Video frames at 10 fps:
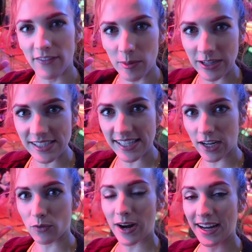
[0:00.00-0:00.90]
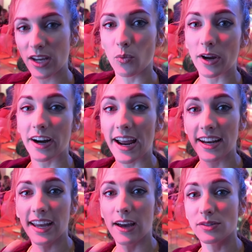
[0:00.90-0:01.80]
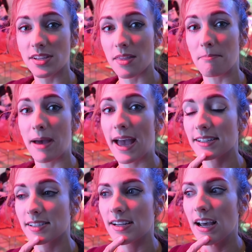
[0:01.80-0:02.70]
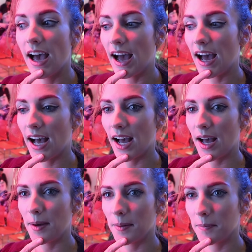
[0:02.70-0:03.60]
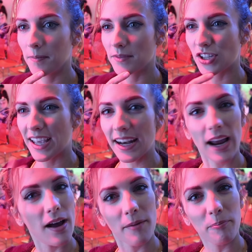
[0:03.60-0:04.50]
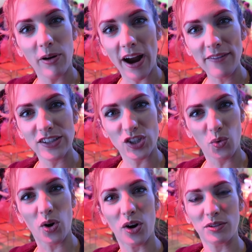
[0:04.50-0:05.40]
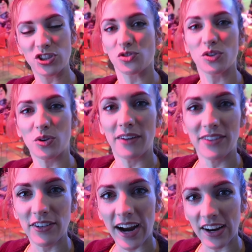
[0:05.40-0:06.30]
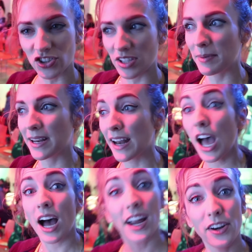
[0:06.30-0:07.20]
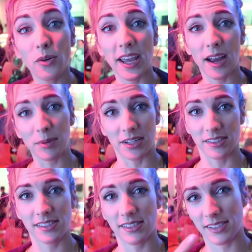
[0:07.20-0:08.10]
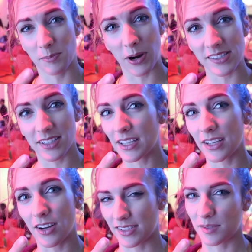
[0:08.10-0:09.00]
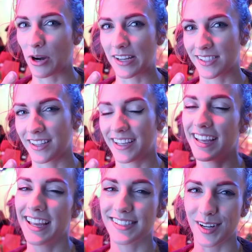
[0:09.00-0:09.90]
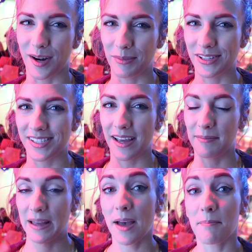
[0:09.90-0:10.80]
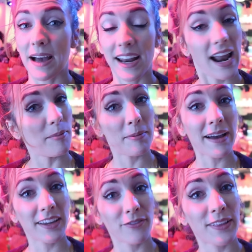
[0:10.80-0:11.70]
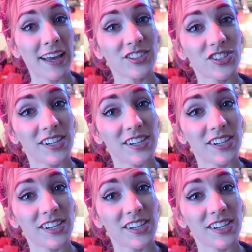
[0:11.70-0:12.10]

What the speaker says: Everyone's getting ready. We are heading out to the Met to get a private tour, which is really cool. I've never actually been. No cameras. Surprisingly, not surprisingly, it's an art museum. But I'll be back here for lunch.